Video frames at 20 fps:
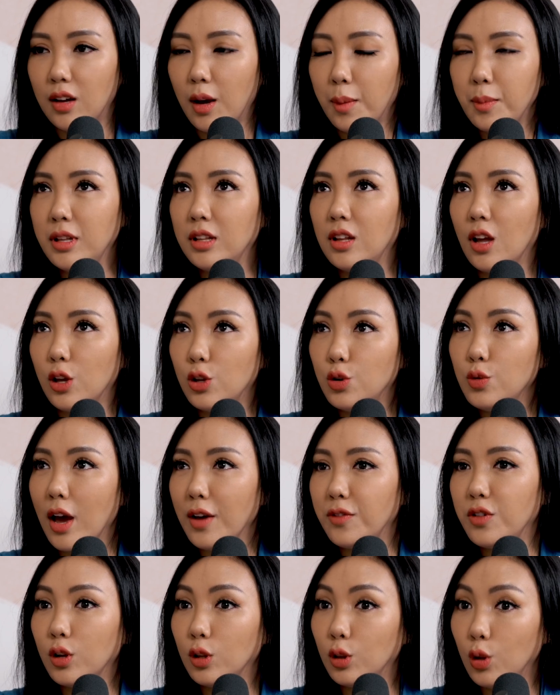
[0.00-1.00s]
I mean, you
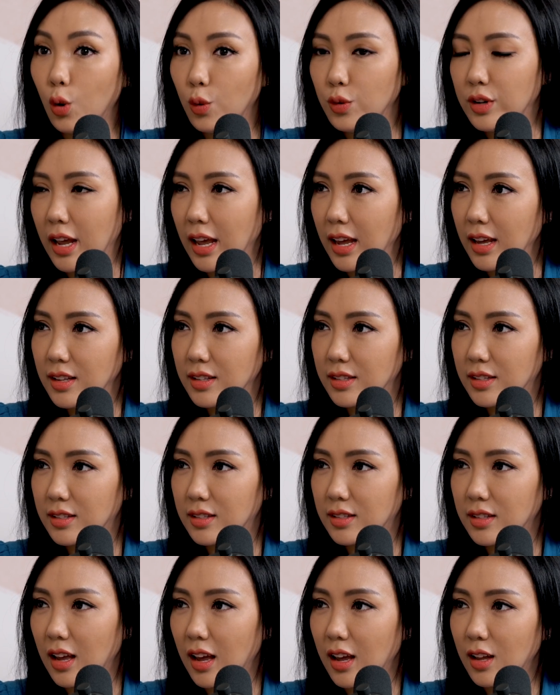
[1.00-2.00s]
have your low
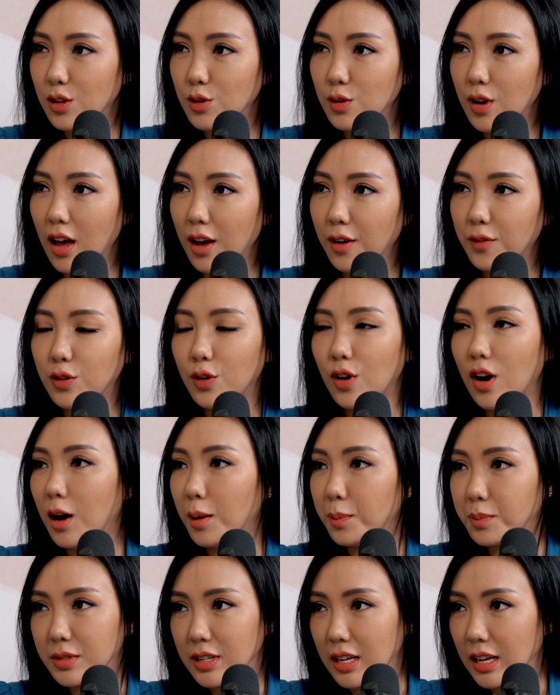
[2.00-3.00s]
days and you have your
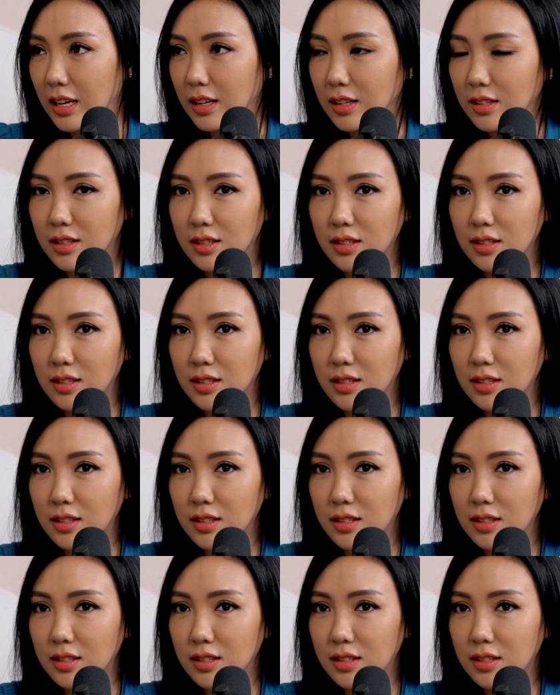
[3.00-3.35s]
up days.